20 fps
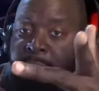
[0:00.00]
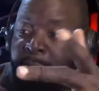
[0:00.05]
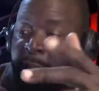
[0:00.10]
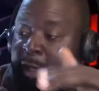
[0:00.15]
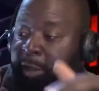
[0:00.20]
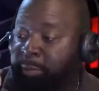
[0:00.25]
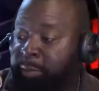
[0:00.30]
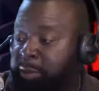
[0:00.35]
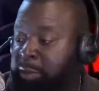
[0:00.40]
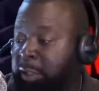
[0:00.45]

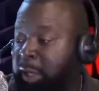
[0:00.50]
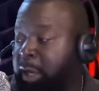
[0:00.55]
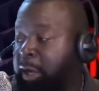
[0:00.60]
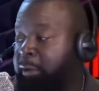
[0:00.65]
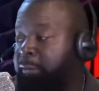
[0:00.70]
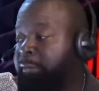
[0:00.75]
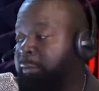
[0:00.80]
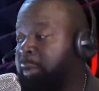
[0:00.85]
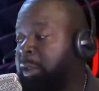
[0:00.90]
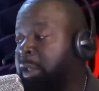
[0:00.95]
Deep
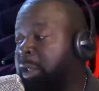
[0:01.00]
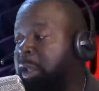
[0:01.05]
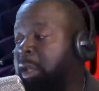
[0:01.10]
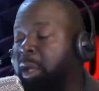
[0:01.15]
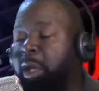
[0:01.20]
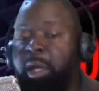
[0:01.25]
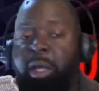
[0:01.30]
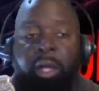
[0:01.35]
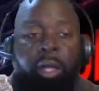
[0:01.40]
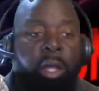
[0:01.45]
stuff.
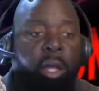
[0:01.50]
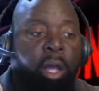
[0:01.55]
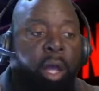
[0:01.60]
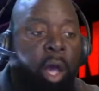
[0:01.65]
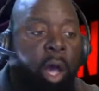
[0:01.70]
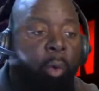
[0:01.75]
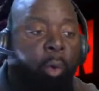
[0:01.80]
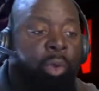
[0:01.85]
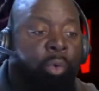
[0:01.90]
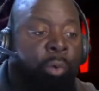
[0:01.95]

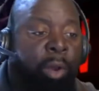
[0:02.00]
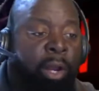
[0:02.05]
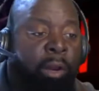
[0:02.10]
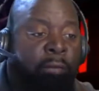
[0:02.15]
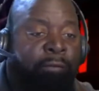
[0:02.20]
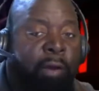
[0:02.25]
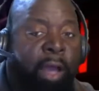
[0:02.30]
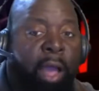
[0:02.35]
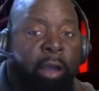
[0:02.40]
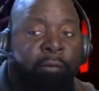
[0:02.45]
Are we ready
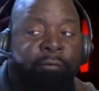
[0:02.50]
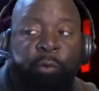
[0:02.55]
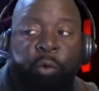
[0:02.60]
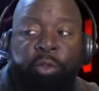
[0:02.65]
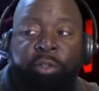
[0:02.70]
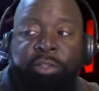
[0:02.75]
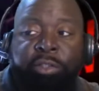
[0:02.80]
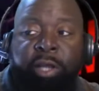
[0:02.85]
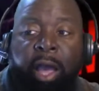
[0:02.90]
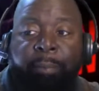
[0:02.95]
for our
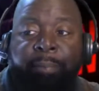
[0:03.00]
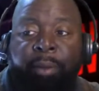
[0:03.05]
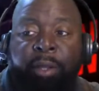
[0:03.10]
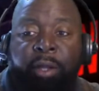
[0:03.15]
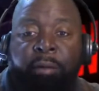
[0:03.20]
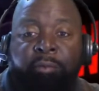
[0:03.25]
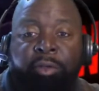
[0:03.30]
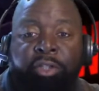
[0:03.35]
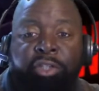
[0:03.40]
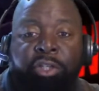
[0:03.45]
first
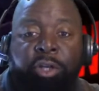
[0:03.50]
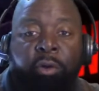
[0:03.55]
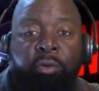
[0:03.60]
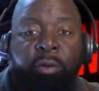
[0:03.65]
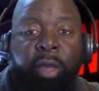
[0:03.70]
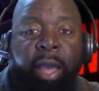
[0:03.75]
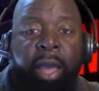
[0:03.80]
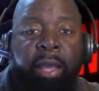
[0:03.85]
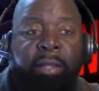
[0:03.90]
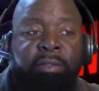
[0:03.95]
topic of the show,
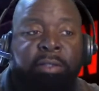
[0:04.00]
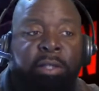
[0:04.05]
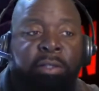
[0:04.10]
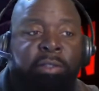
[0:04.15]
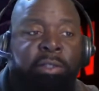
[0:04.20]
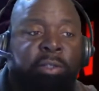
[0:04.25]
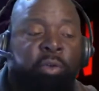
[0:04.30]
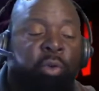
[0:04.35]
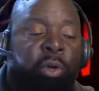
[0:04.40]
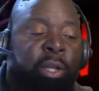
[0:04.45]
guys?
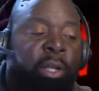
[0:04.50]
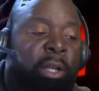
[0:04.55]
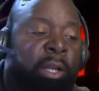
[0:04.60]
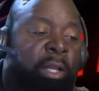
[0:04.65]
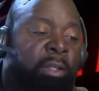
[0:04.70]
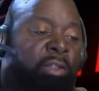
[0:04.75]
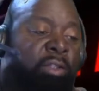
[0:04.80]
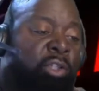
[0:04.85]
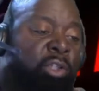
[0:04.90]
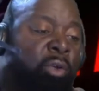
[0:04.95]
Let's do it.
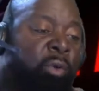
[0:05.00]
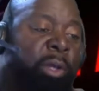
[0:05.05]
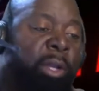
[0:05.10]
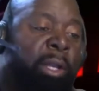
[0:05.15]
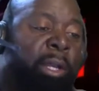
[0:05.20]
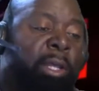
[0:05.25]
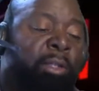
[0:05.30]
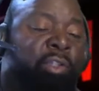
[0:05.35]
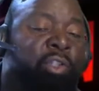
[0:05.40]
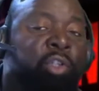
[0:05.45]
Let's do
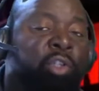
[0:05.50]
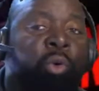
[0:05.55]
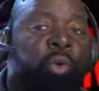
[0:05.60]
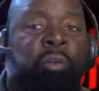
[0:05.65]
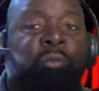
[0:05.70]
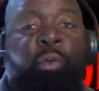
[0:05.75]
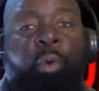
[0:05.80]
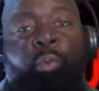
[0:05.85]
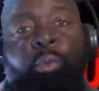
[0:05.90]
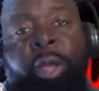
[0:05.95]
it. Let's do it.
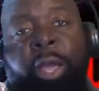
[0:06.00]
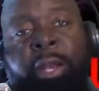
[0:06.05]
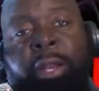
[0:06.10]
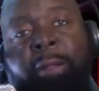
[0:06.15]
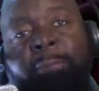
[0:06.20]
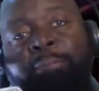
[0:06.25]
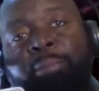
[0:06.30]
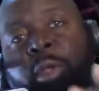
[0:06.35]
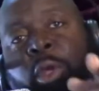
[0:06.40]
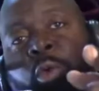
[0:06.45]
If we're
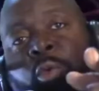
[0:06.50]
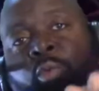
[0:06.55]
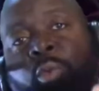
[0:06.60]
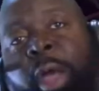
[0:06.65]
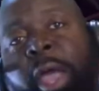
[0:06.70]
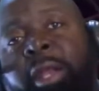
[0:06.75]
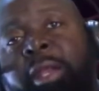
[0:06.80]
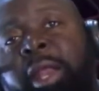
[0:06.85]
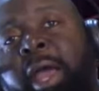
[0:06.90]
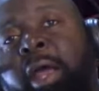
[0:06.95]
ready,
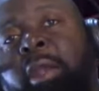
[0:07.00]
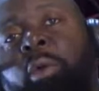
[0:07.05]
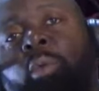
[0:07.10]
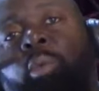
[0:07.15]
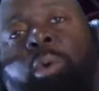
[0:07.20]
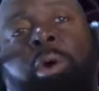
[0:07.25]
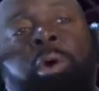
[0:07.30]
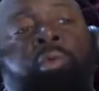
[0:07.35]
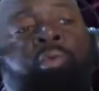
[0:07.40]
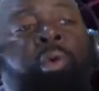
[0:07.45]
write down the
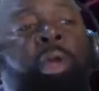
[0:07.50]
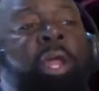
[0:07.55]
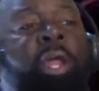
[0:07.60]
word